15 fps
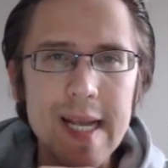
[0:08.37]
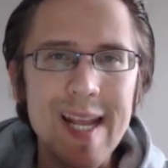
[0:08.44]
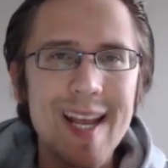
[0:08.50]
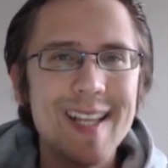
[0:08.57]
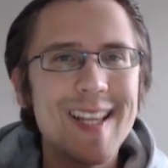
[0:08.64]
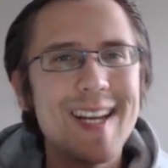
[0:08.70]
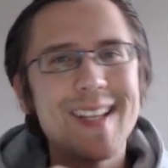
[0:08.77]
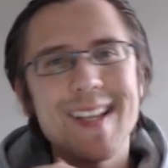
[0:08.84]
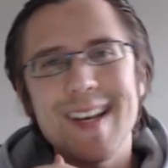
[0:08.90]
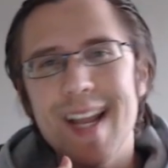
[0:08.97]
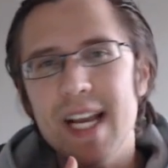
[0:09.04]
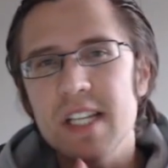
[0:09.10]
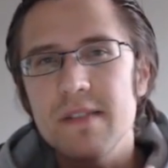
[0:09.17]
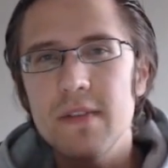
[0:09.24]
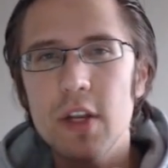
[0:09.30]
and then in the
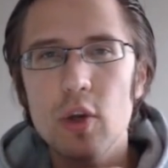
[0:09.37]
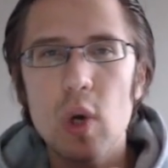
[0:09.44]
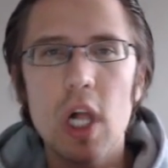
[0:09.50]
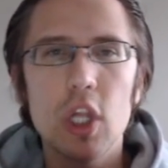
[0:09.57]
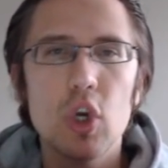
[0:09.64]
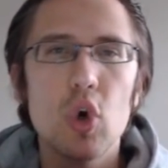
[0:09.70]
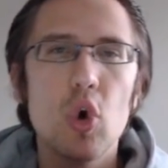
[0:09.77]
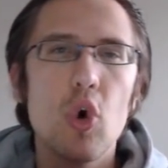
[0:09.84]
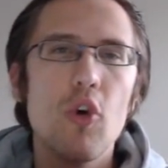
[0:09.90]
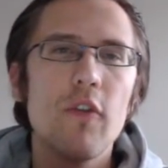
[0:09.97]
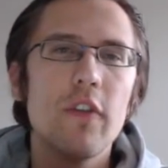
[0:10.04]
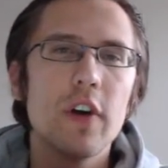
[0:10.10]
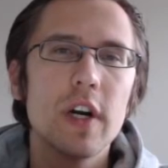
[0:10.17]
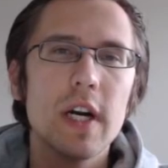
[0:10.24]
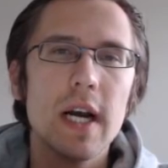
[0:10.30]
next video I'll go
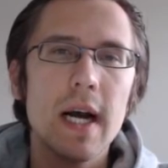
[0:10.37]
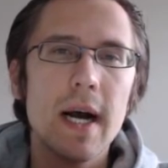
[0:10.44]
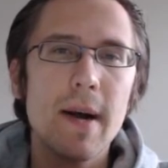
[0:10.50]
over